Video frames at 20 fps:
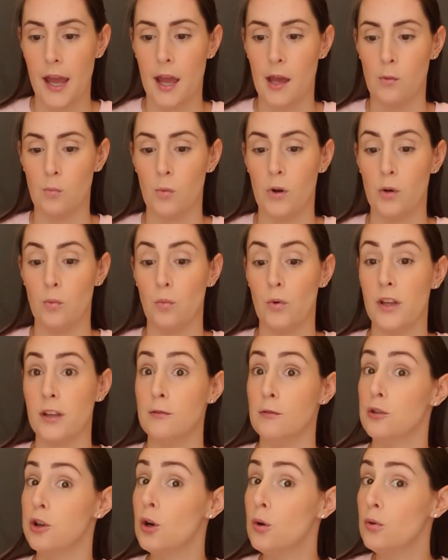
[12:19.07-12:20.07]
And when we
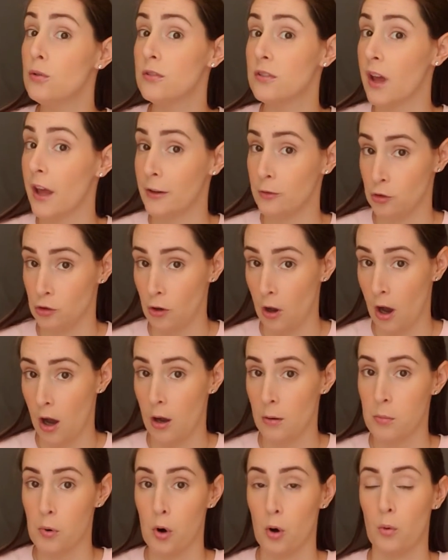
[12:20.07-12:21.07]
lose that
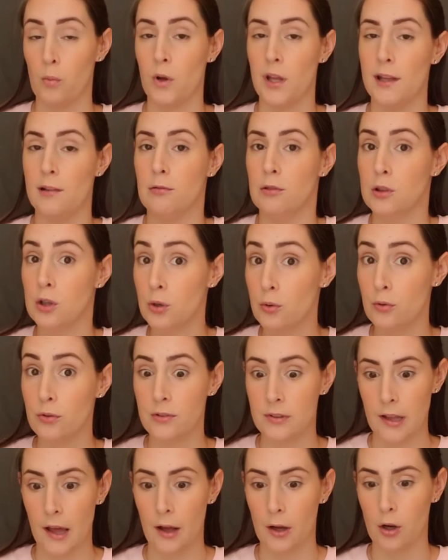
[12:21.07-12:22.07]
job or we
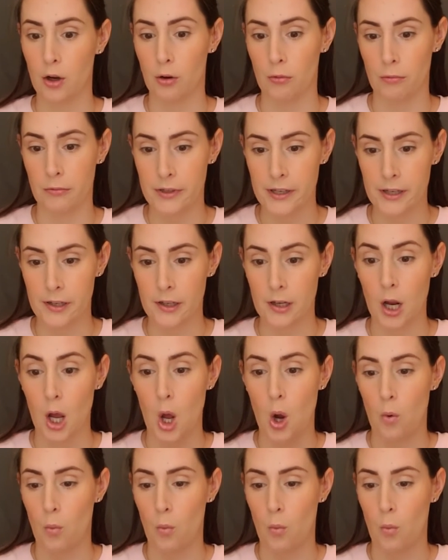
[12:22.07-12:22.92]
lose that career,